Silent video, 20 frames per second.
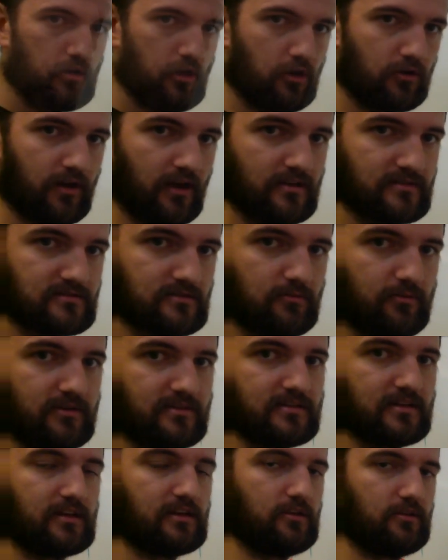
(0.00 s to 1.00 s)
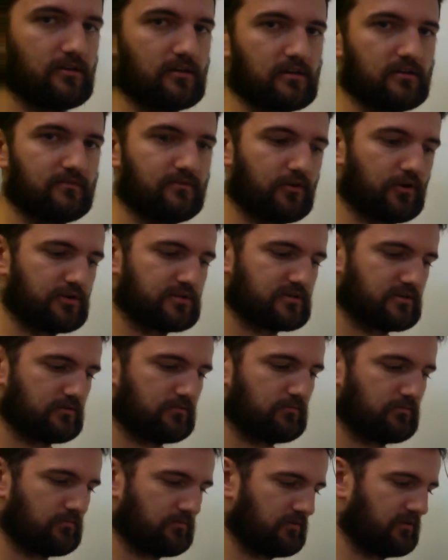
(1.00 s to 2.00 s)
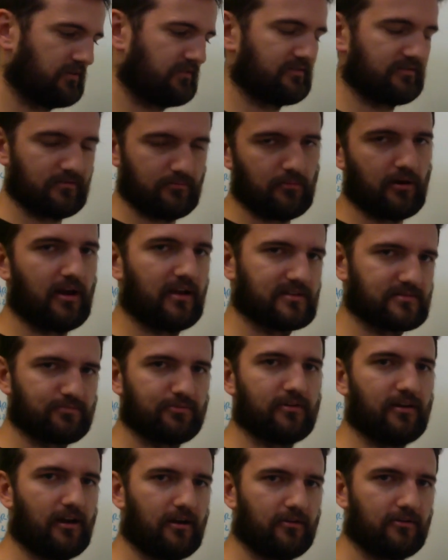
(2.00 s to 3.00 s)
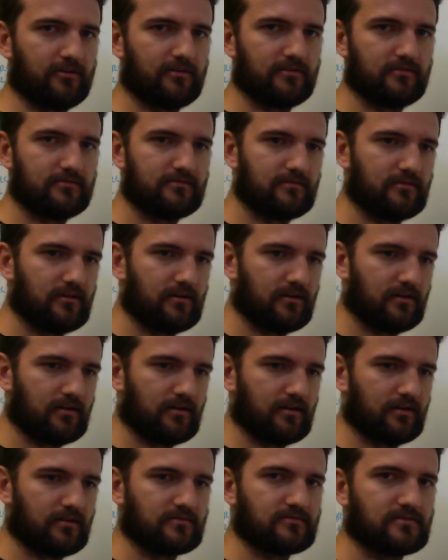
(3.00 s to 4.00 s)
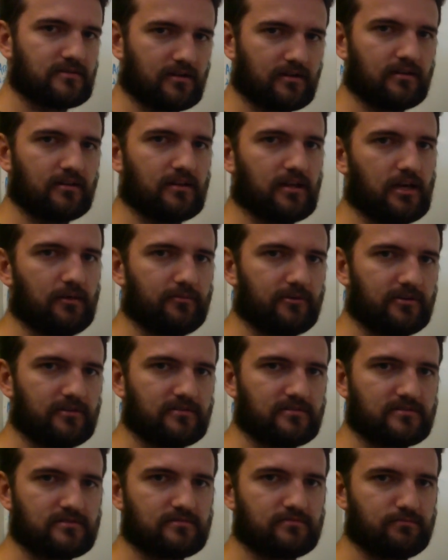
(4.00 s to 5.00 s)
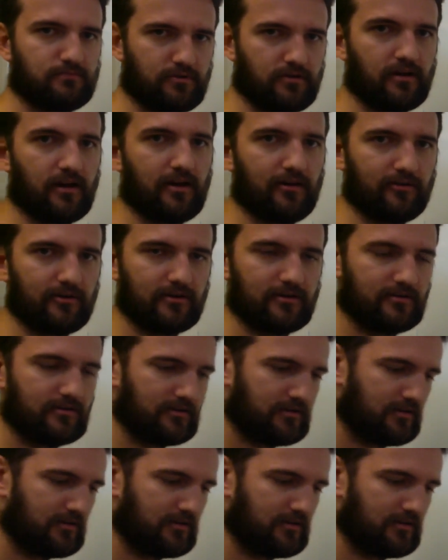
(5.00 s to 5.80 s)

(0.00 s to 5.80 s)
Okay, so we did a unit conversion with the miles per hour to kilometers per hour.